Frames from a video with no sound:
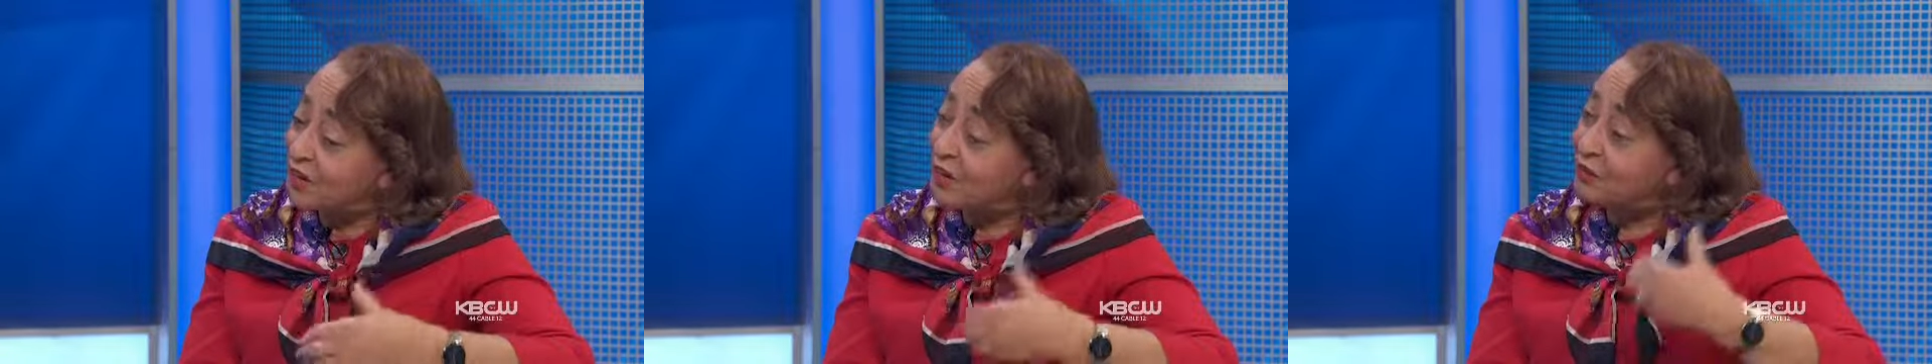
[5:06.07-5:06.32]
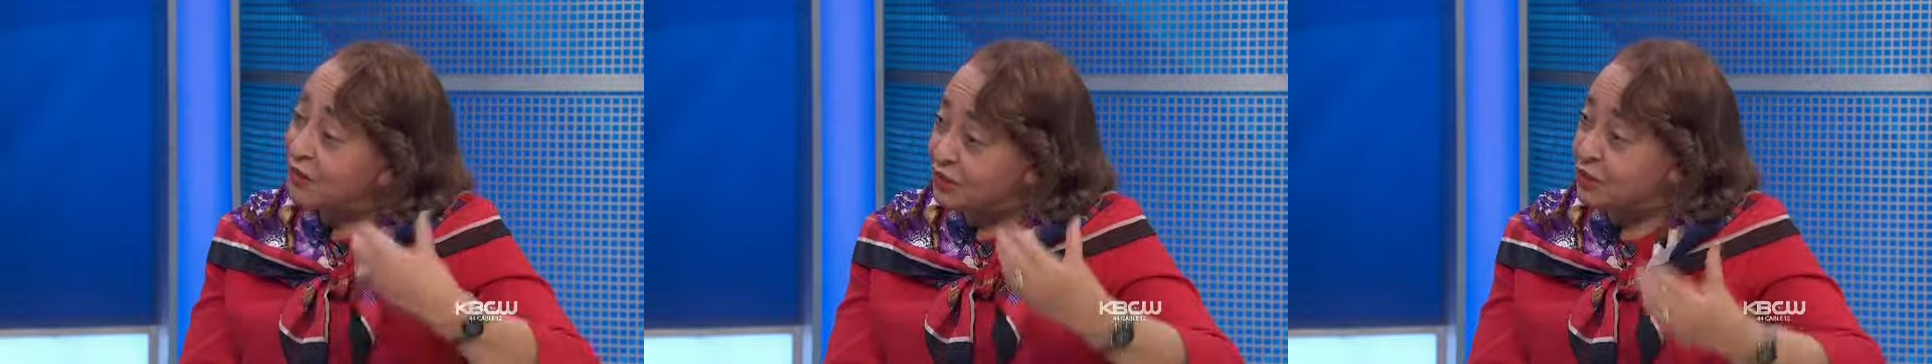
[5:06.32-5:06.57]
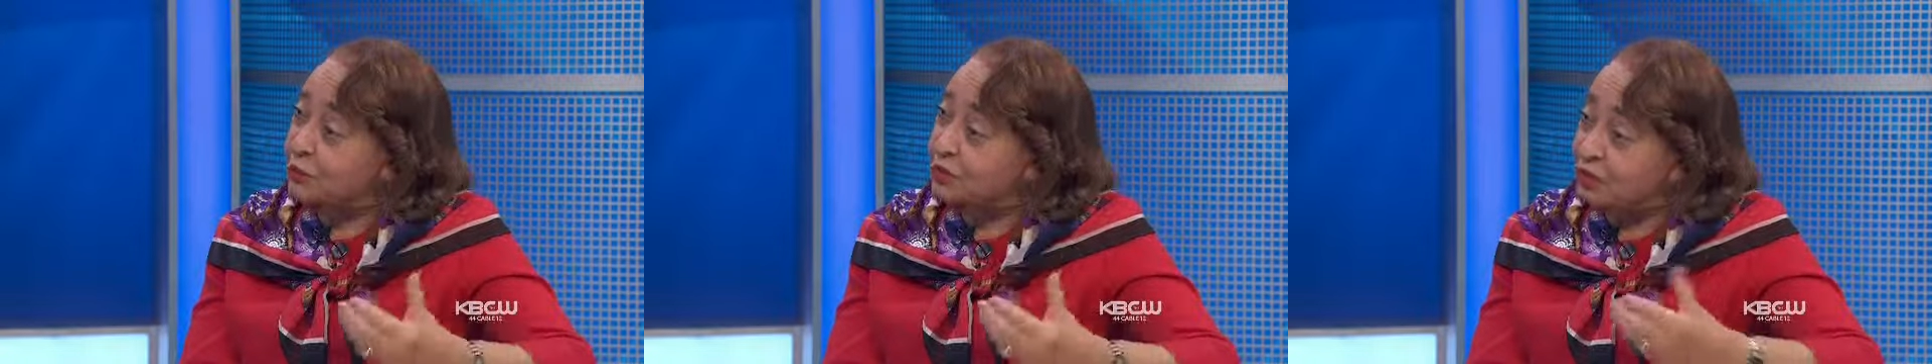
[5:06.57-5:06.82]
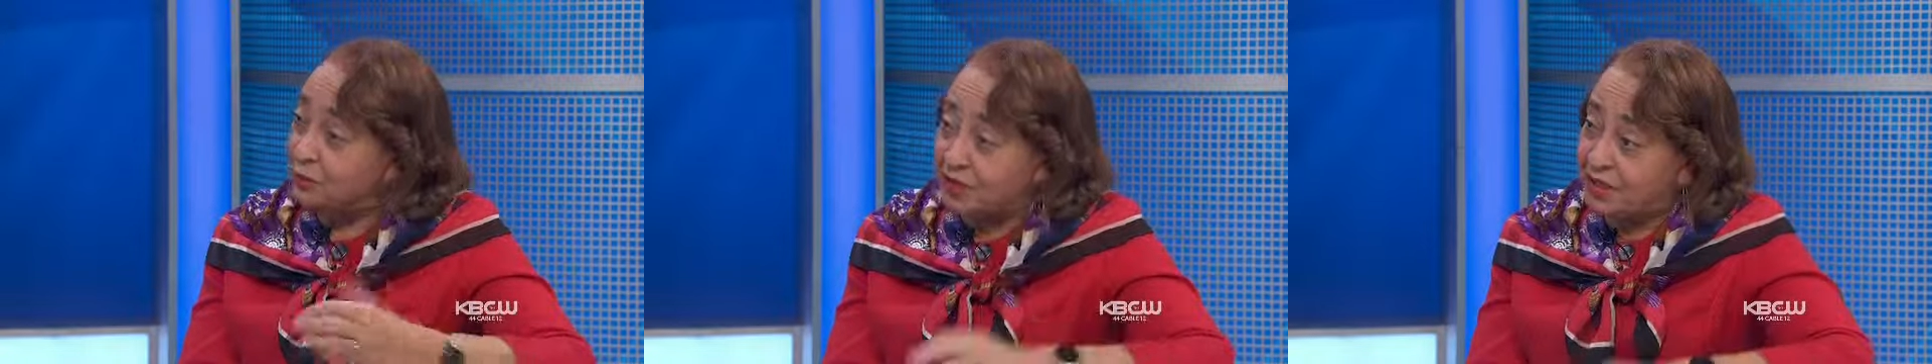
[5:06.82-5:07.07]
father had
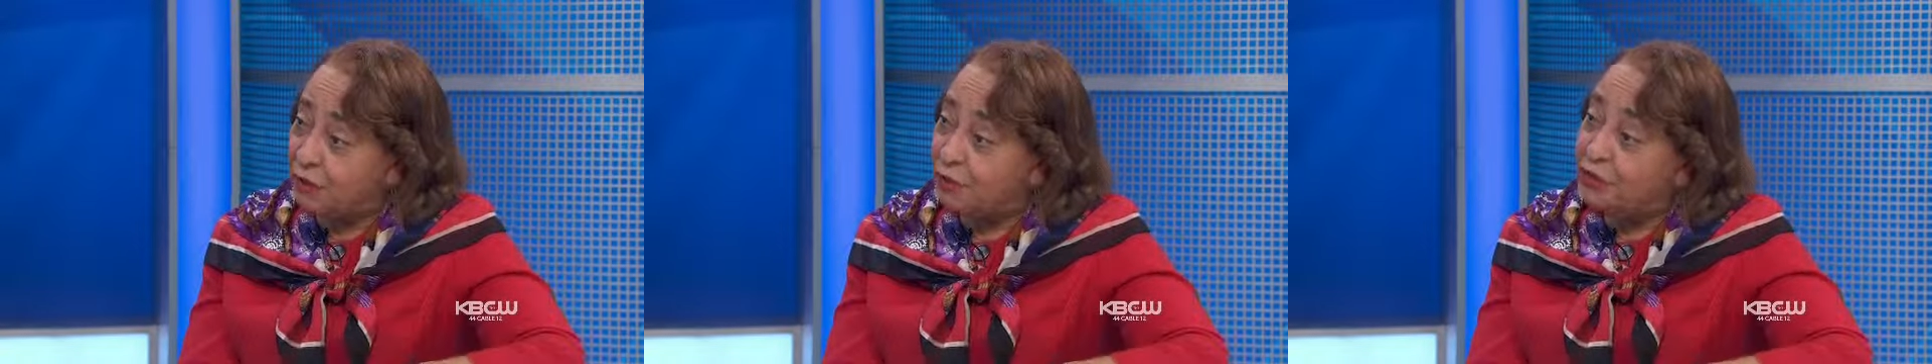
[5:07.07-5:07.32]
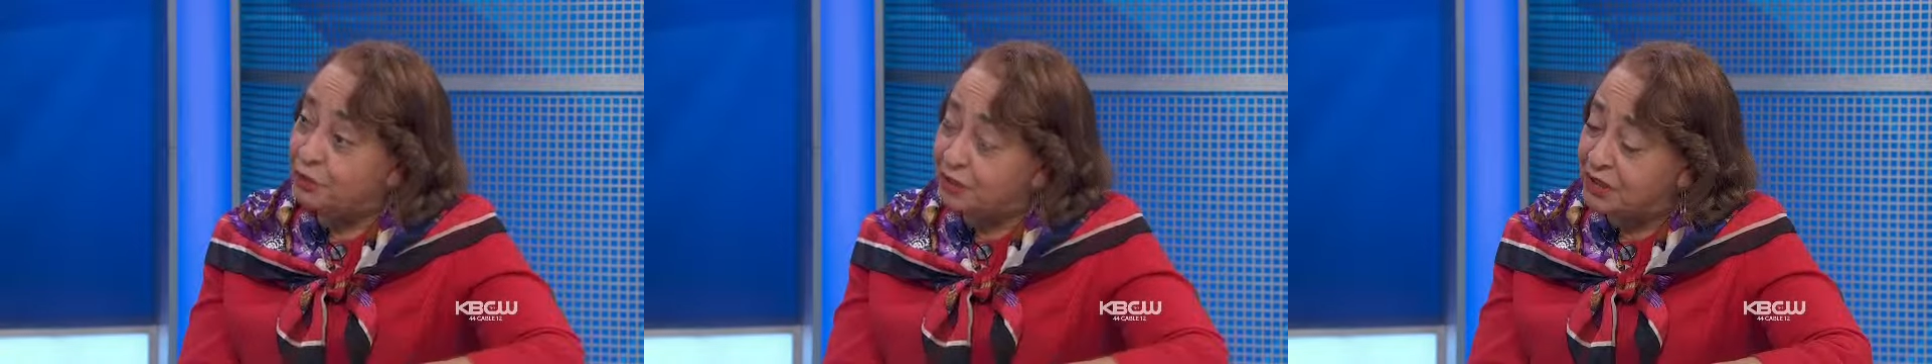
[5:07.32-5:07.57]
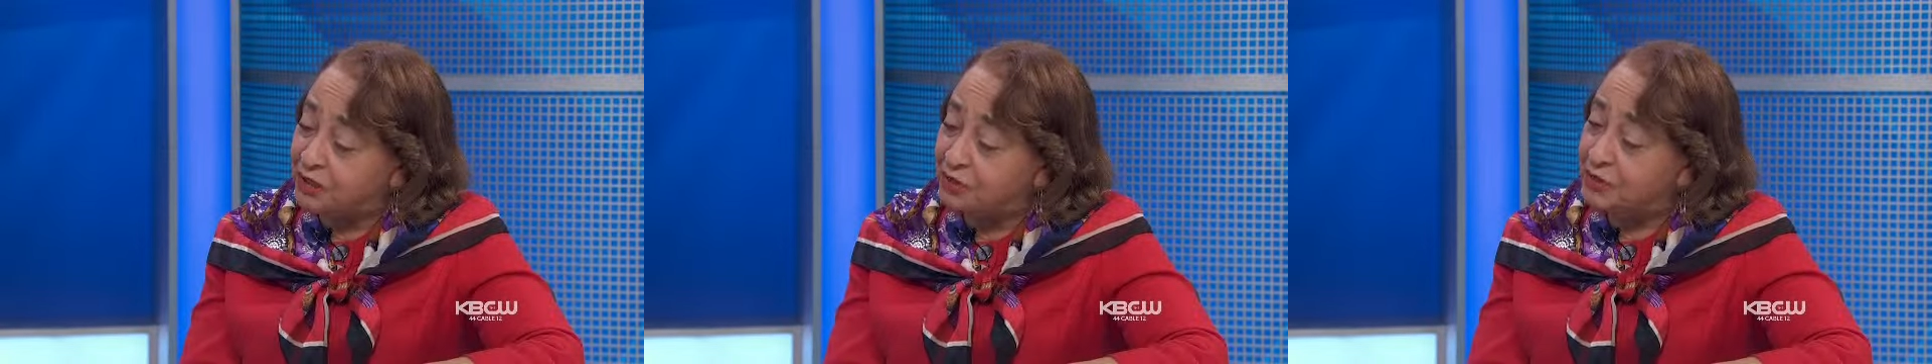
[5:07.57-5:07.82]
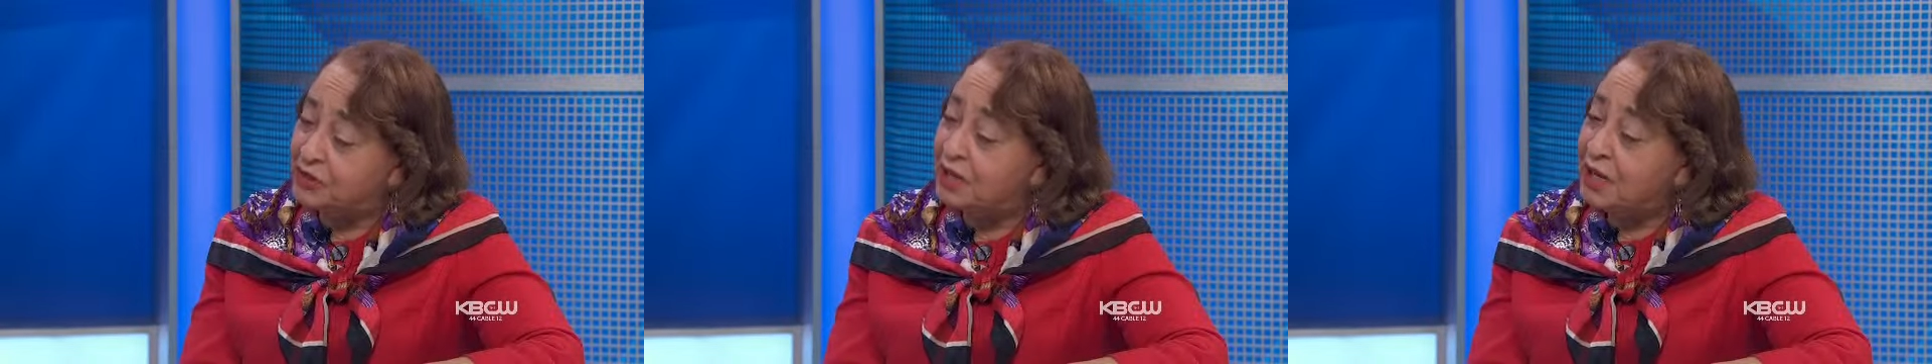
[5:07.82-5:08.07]
known some of the older
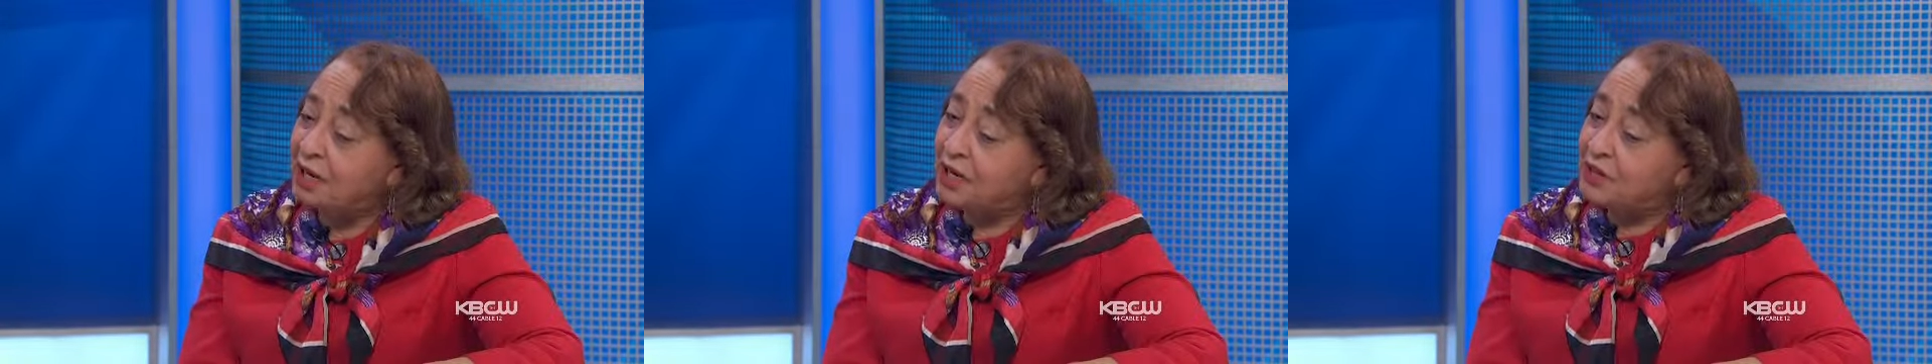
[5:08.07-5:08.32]
ministers.